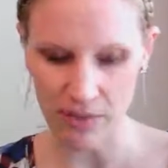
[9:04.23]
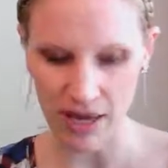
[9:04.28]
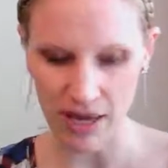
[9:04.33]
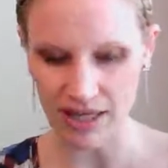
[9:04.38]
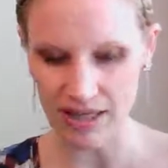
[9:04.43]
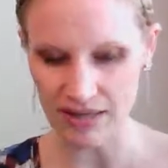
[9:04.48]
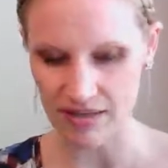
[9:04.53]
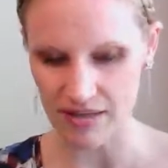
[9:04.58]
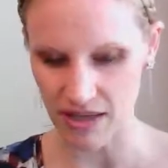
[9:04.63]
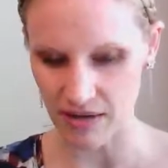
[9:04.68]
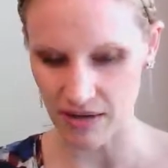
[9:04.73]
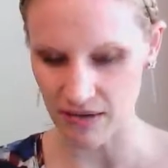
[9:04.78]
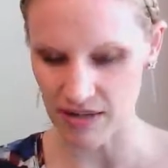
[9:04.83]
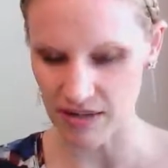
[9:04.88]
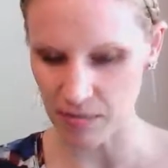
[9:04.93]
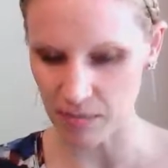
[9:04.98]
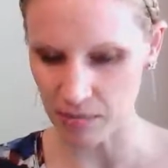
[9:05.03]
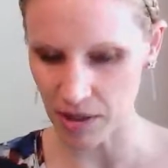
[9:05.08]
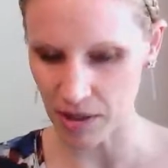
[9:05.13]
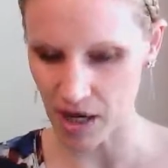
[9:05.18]
men and saving
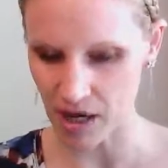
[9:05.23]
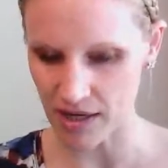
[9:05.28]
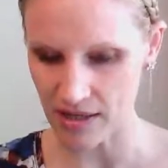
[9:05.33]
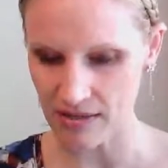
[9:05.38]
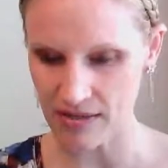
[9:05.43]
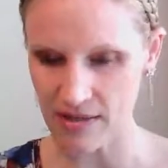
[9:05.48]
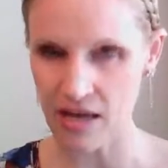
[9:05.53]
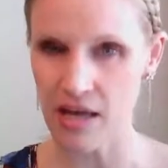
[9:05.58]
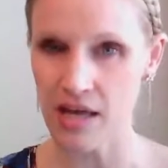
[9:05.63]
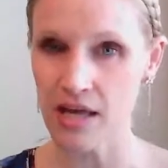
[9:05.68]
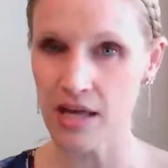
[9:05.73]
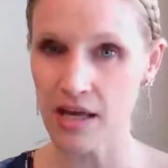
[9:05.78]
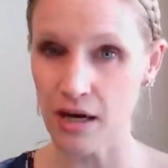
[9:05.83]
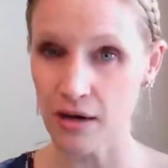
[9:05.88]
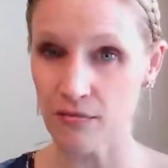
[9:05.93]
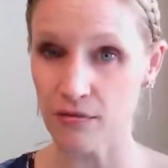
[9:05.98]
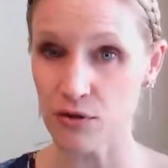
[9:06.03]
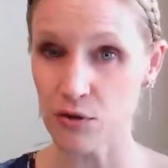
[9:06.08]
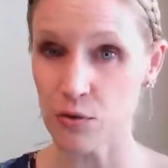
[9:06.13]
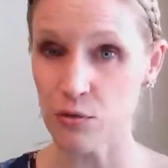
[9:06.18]
supplies,
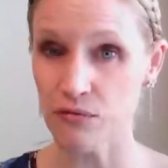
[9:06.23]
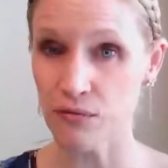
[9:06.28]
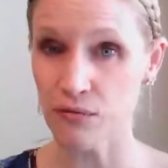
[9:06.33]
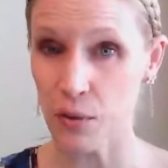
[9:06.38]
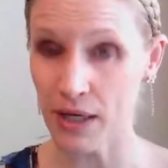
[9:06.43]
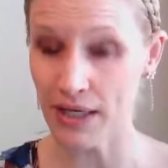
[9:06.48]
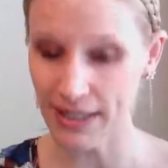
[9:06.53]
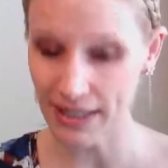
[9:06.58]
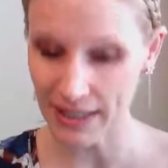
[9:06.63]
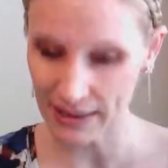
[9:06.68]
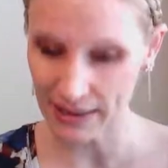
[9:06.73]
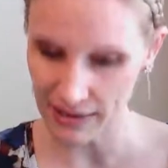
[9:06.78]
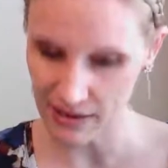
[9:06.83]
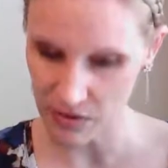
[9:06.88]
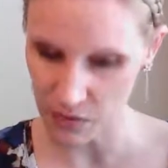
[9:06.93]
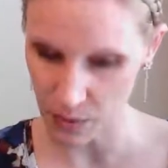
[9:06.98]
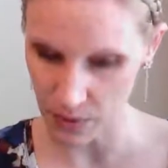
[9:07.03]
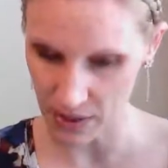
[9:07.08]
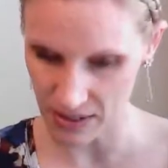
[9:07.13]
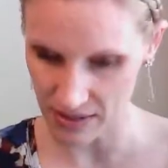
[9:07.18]
careful to avoid
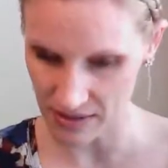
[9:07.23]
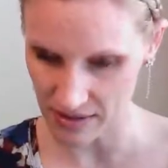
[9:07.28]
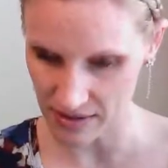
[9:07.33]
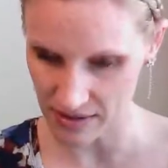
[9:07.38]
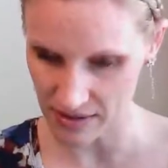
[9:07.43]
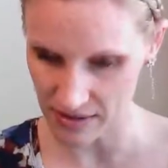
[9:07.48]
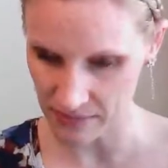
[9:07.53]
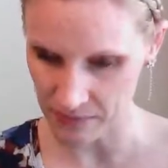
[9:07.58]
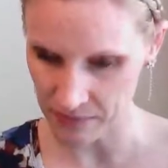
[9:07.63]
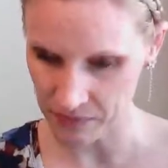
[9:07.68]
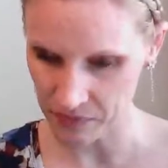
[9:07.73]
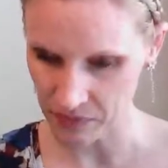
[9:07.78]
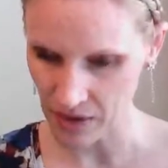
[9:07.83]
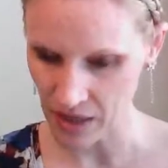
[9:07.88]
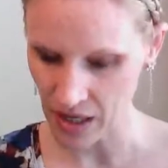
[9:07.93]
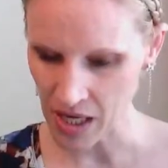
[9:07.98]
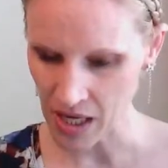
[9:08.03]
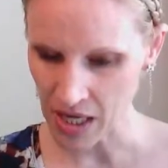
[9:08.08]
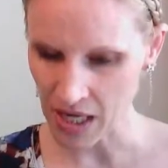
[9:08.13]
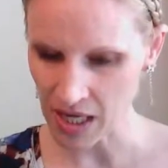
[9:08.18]
needless risks,
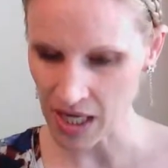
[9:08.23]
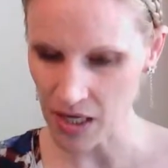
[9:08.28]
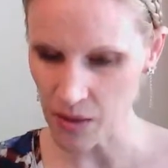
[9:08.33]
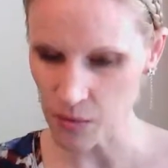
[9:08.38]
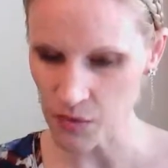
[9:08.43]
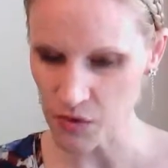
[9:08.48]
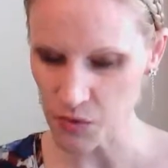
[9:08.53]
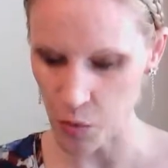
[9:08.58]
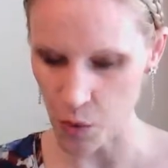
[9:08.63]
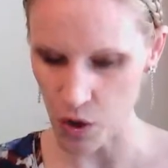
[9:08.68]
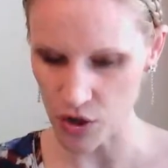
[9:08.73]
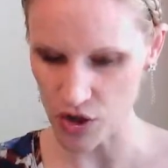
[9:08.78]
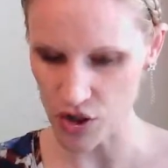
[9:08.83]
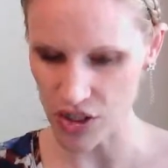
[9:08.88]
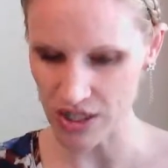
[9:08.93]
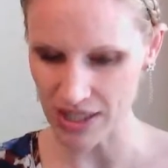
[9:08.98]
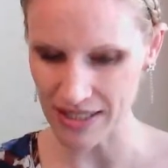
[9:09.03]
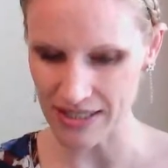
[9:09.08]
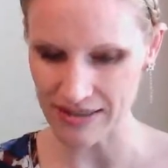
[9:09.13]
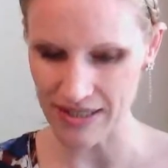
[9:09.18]
he was
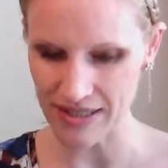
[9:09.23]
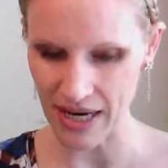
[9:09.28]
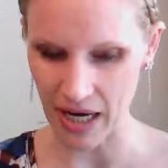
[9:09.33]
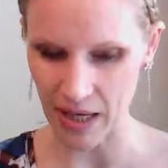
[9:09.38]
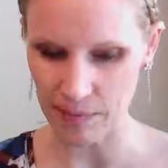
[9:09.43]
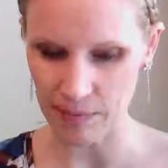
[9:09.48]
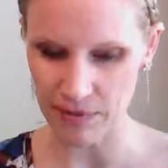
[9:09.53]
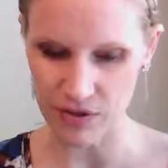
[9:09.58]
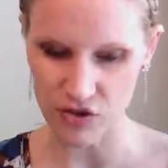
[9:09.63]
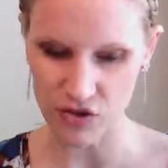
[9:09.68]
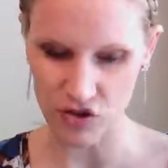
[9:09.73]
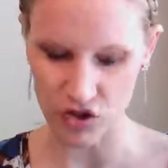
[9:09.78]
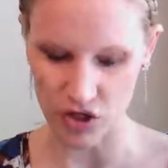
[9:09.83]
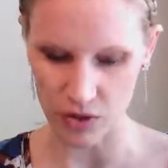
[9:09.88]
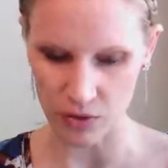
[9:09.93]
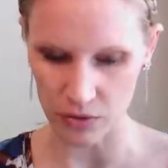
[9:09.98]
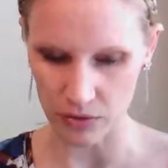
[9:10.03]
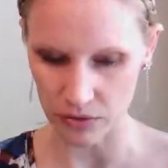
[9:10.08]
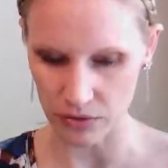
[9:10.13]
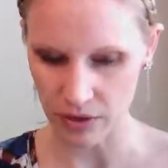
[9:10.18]
Washington's ablest
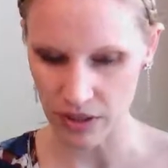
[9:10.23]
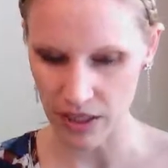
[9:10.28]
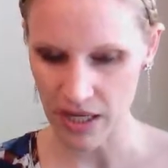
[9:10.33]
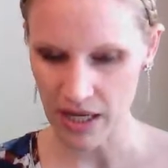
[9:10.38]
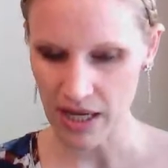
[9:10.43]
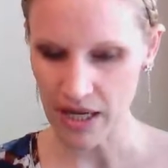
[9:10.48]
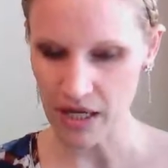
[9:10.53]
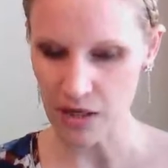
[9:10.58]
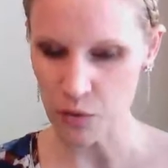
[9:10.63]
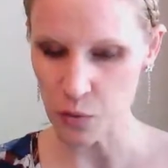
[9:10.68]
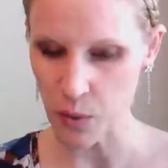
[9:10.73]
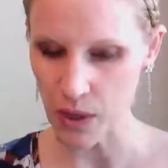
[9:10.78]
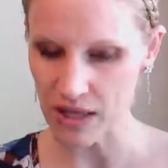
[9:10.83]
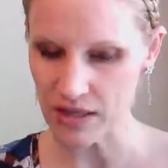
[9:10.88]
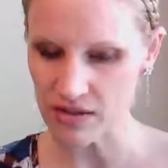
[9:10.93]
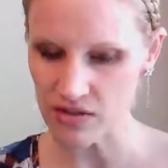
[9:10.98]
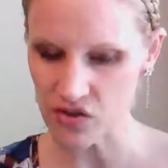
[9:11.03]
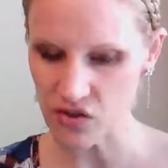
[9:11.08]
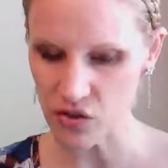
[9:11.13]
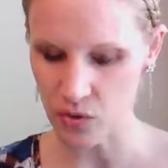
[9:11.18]
general and well
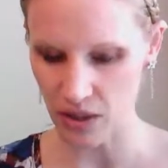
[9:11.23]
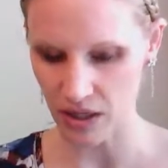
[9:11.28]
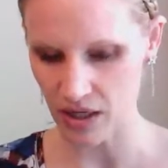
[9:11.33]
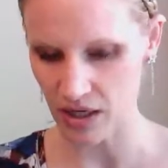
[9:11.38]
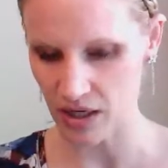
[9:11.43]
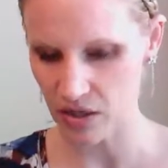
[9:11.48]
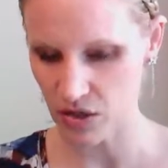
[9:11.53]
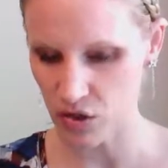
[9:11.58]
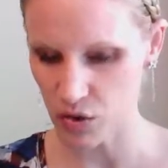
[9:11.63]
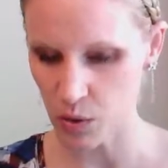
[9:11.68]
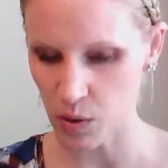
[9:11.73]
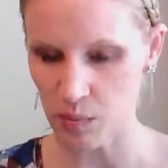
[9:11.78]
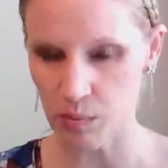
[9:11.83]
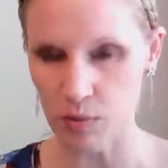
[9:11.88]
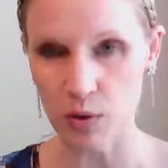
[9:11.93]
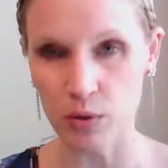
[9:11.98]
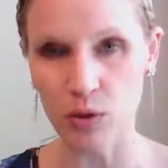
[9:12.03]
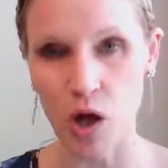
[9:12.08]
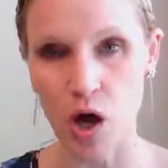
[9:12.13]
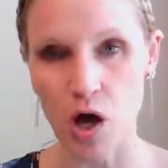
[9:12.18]
suited to a
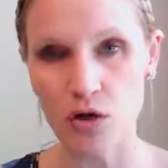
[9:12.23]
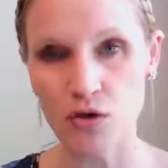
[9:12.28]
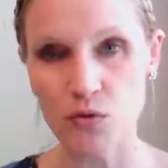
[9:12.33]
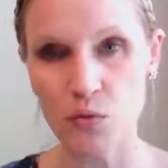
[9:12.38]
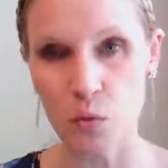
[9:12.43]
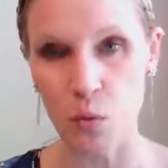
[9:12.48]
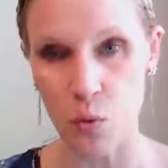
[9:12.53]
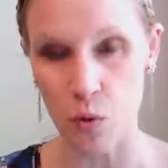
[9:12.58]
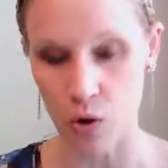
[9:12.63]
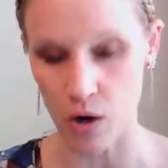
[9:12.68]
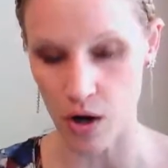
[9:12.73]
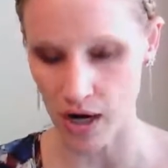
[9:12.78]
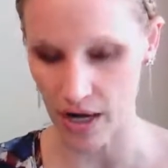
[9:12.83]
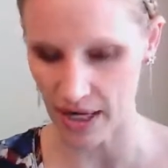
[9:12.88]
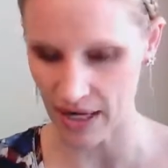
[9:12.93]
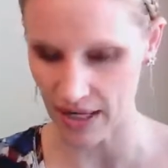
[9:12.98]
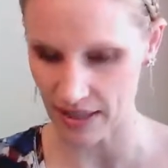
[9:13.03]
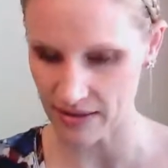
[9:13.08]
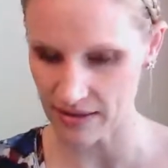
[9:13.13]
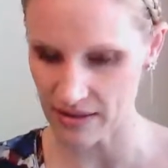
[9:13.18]
prolonged war
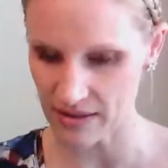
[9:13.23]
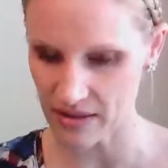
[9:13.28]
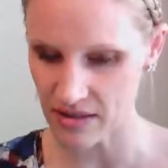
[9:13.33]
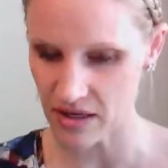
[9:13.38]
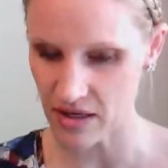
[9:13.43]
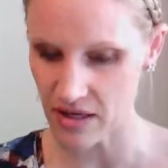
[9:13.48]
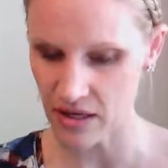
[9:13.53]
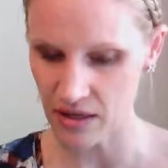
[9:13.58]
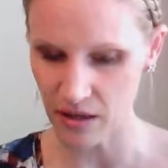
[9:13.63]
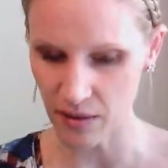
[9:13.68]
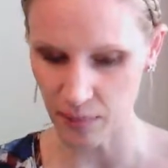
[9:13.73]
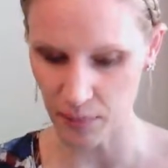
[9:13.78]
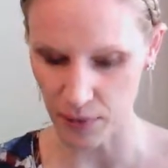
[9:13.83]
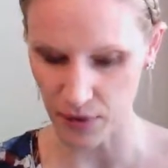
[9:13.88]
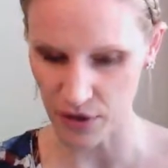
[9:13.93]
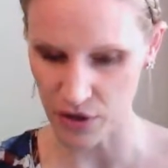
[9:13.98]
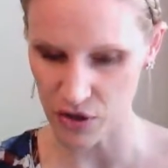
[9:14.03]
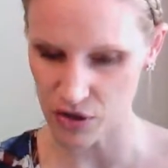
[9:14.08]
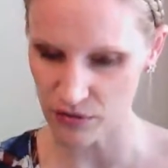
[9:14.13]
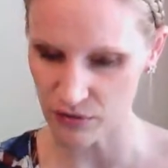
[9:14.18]
against the
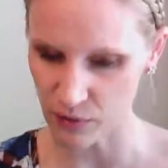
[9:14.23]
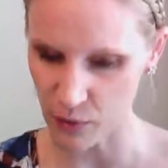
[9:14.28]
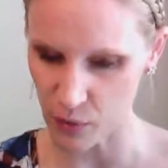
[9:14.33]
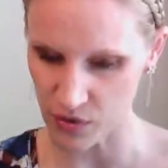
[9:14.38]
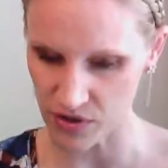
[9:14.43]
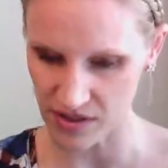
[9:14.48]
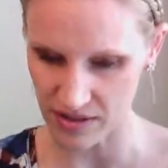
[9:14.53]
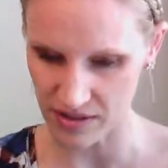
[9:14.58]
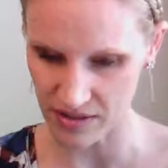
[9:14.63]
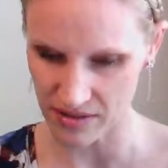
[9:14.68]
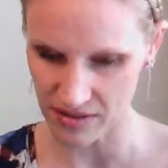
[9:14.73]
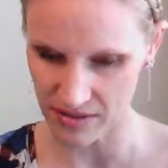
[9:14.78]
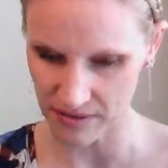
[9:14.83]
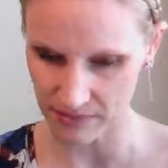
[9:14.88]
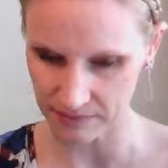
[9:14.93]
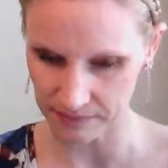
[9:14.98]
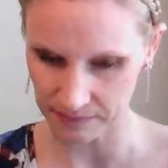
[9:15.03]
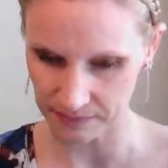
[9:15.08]
British forces.